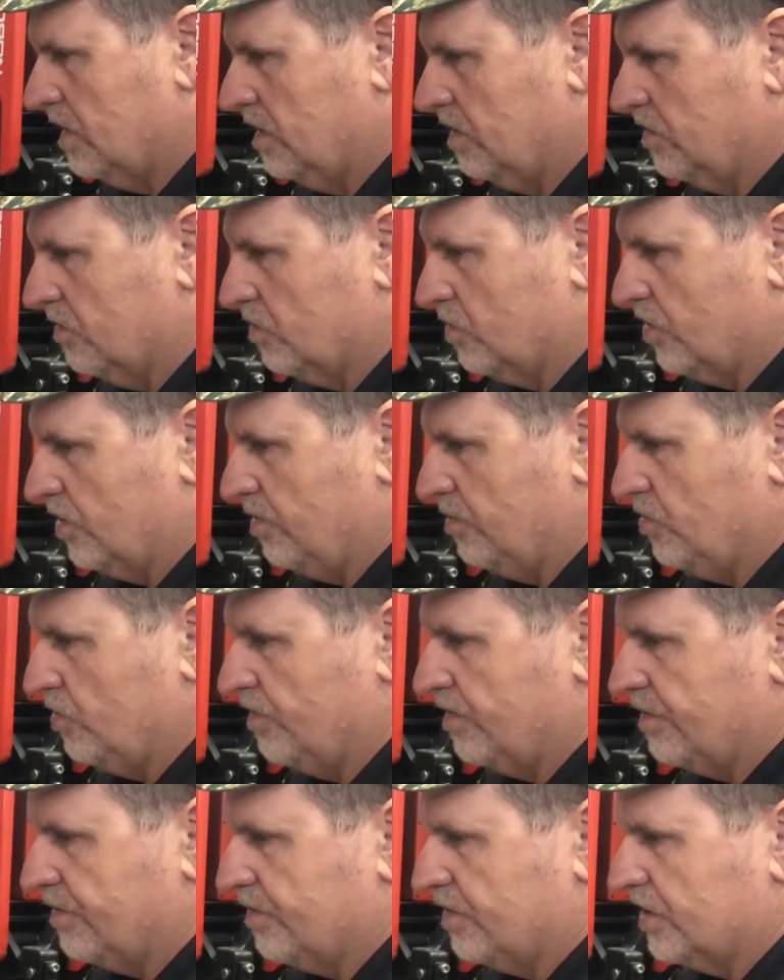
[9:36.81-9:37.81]
This is where you
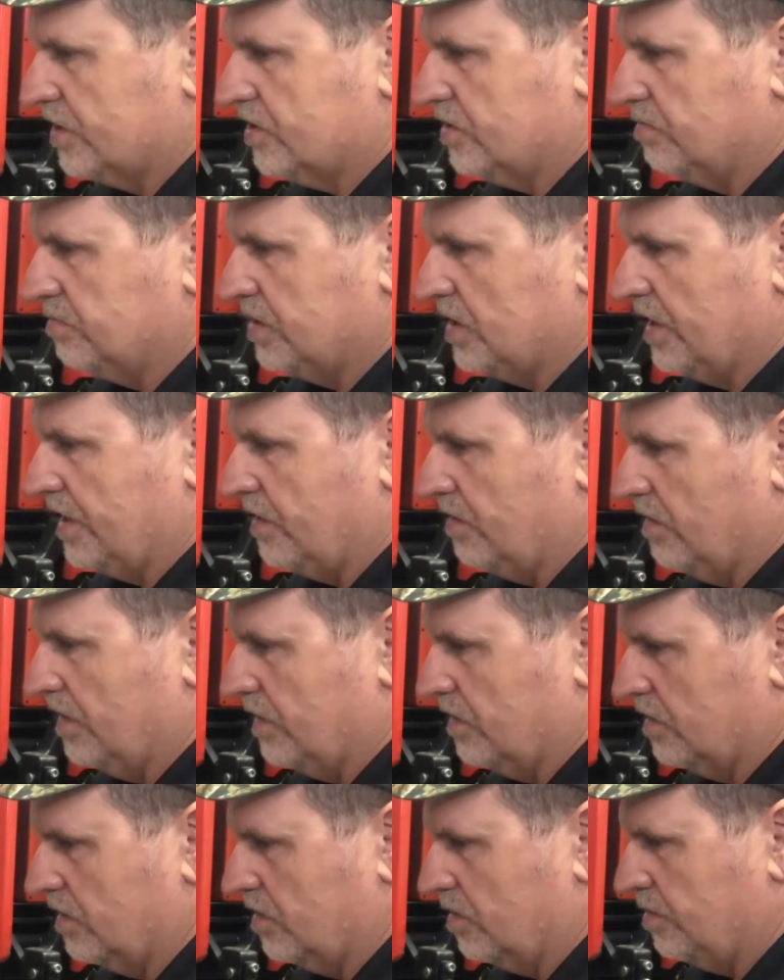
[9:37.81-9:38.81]
move the friction plate
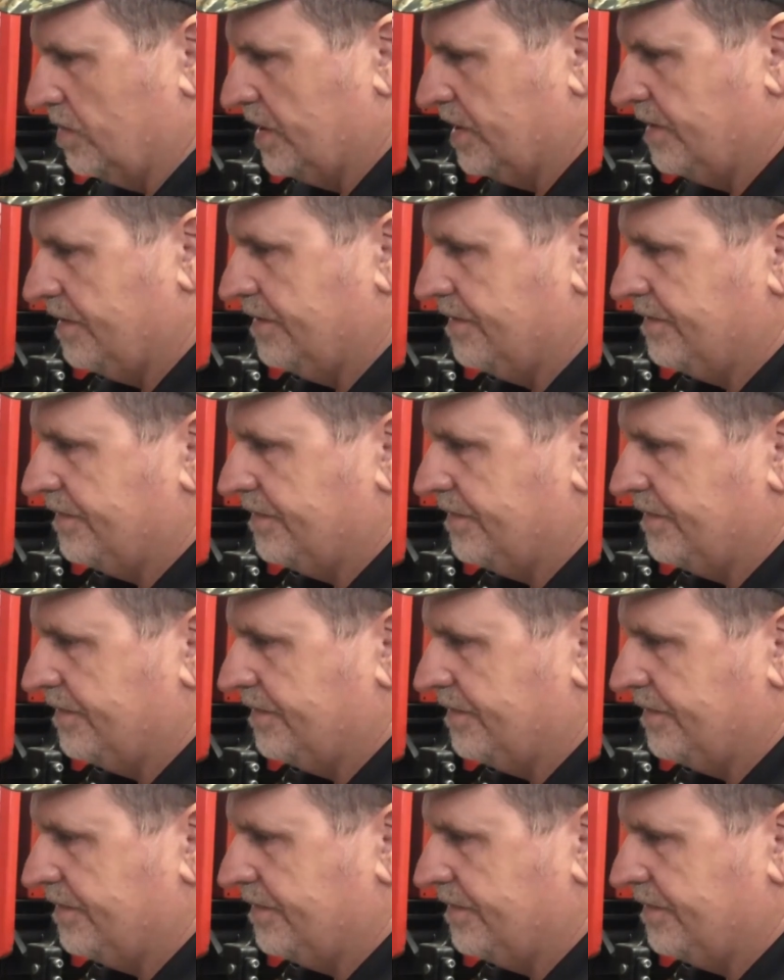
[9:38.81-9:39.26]
around a little bit.